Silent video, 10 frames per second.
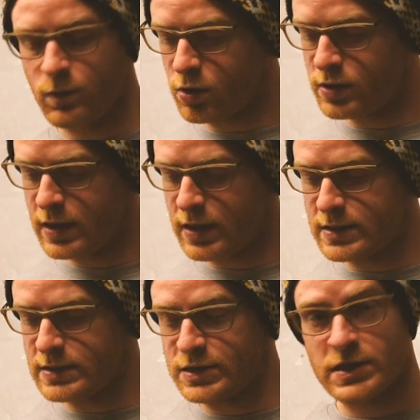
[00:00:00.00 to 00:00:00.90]
One
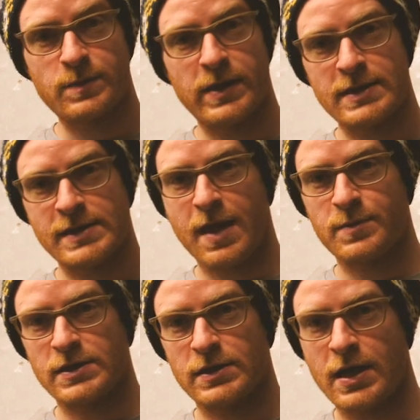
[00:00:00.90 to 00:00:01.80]
has just been
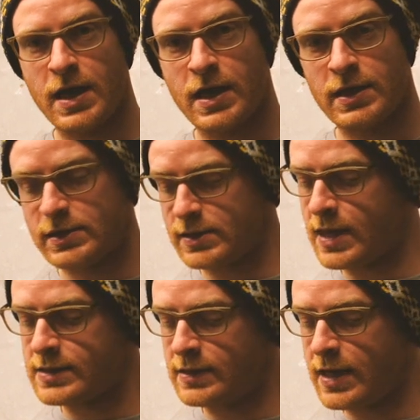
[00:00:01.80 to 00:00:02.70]
tapped and
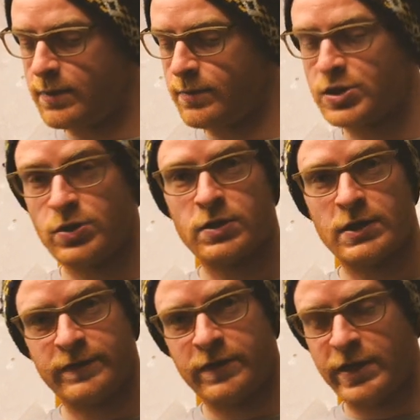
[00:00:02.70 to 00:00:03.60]
hasn't
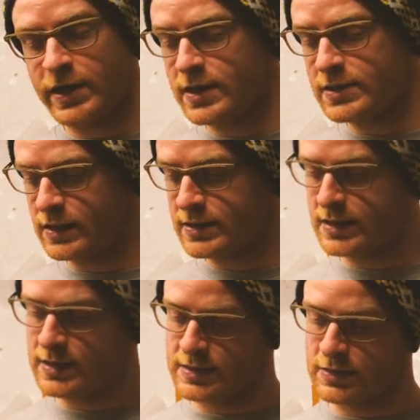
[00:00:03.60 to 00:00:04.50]
matured for three days. You can
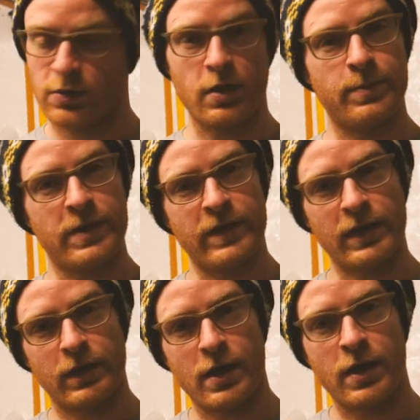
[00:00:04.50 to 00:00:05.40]
see it's still got a bit
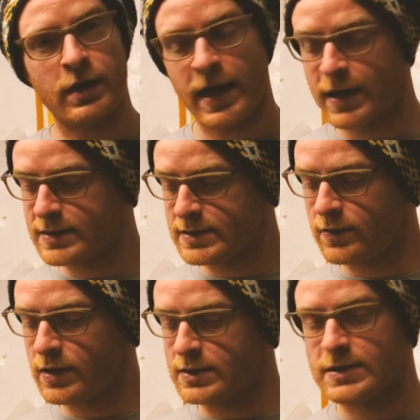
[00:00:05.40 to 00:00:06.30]
of uh, haze
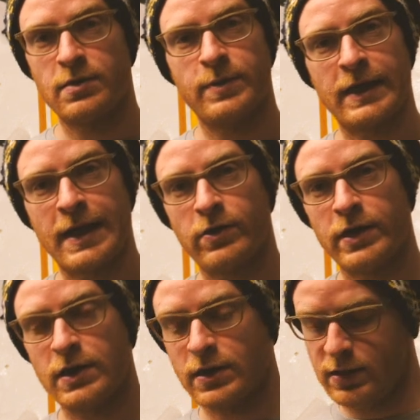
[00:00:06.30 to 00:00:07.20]
to it, it's still a bit
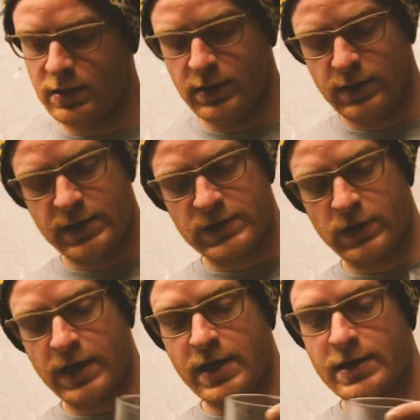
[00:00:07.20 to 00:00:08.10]
cloudy. This
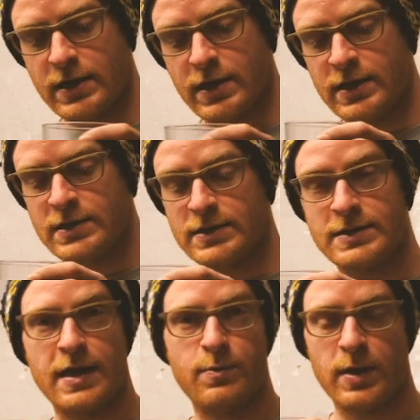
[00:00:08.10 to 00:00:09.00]
one here is the
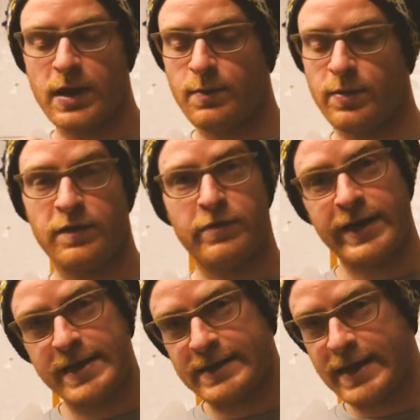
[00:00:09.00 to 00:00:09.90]
same beer but three
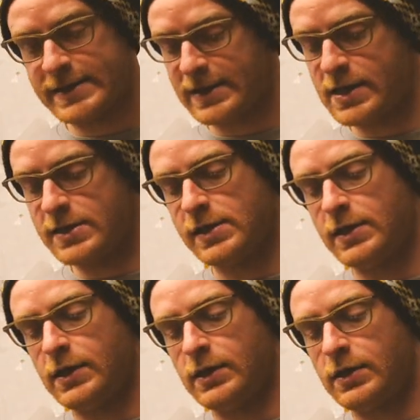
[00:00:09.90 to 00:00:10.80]
days later
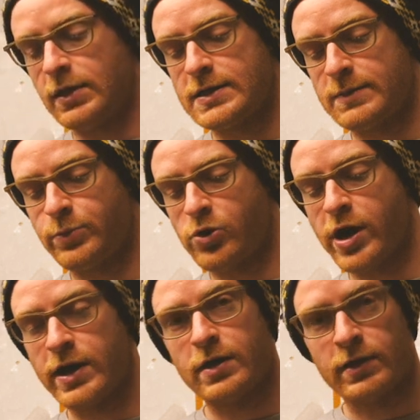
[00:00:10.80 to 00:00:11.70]
nice and
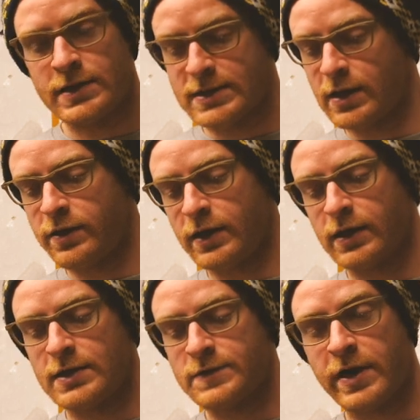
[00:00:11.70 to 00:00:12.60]
bright. This, I
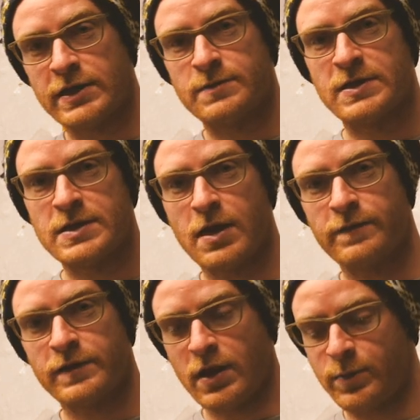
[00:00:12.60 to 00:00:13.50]
think, is ready to be
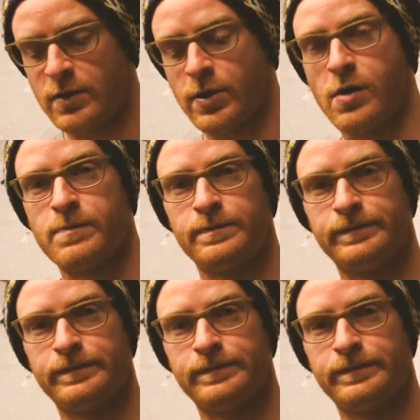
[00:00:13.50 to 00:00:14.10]
served up at the bar.